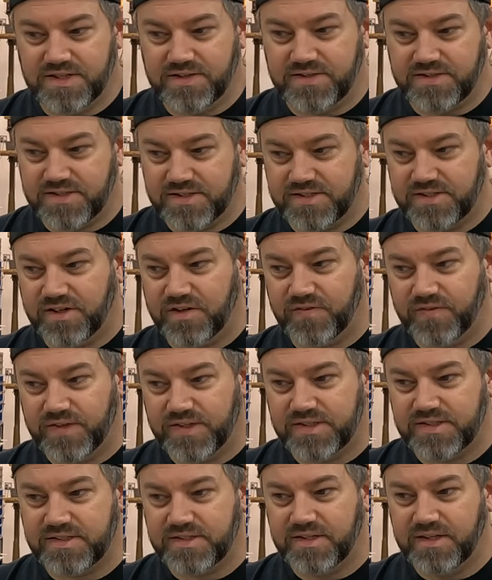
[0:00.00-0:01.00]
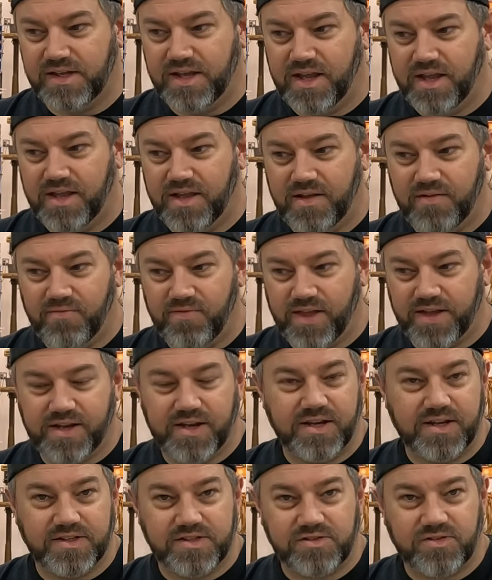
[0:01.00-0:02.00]
seals the surface that
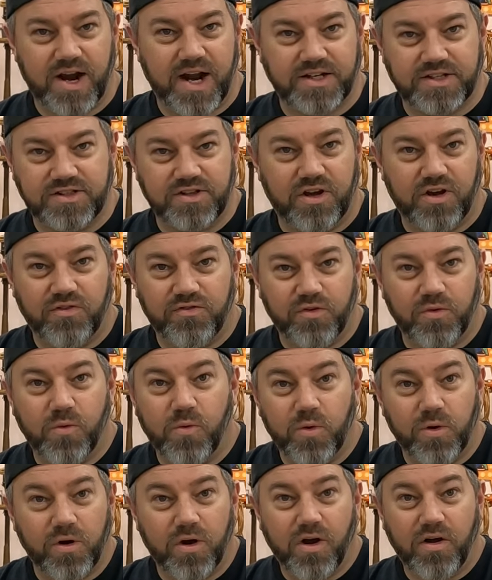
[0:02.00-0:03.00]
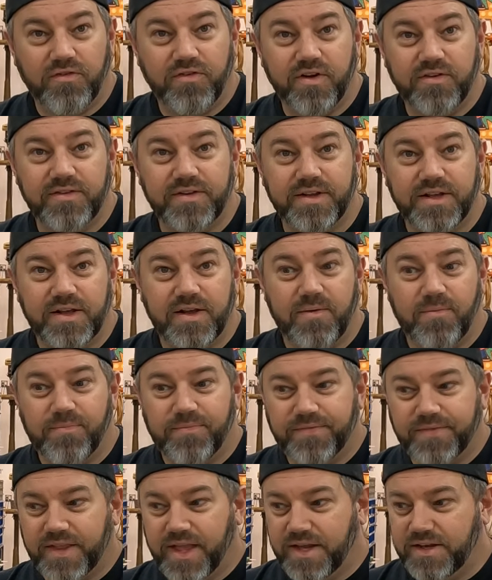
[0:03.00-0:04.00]
can get scratched off or wore off of it.
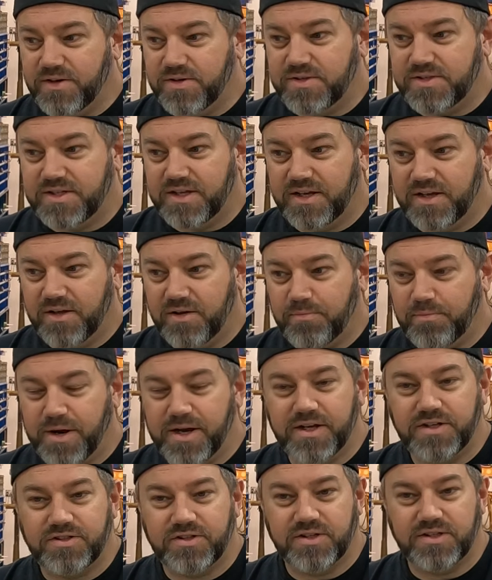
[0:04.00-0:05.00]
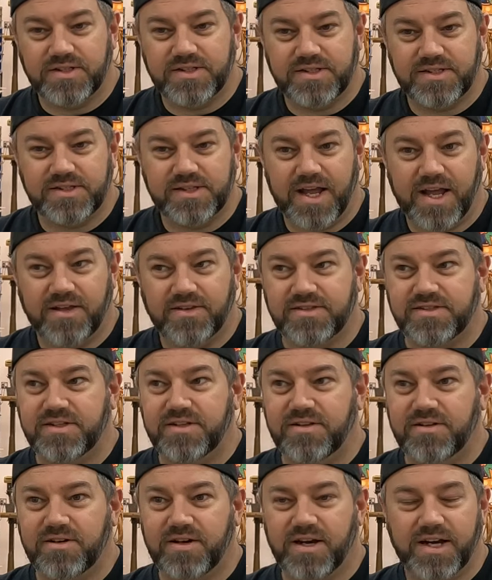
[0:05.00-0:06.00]
I used a penetrant style
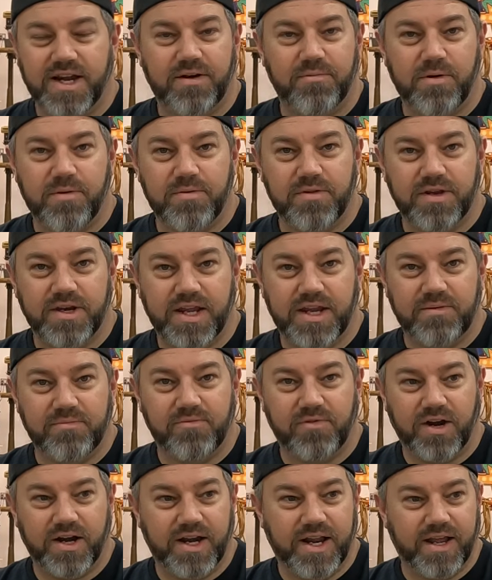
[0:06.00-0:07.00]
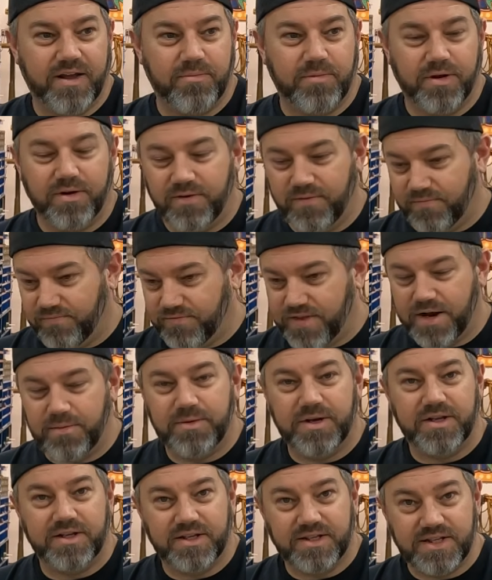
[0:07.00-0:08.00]
sealer. I can't remember the name right now, but that'll
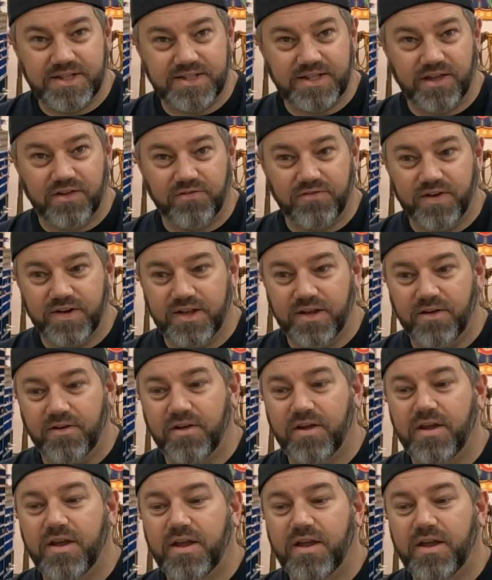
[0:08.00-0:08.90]
be in the detailed video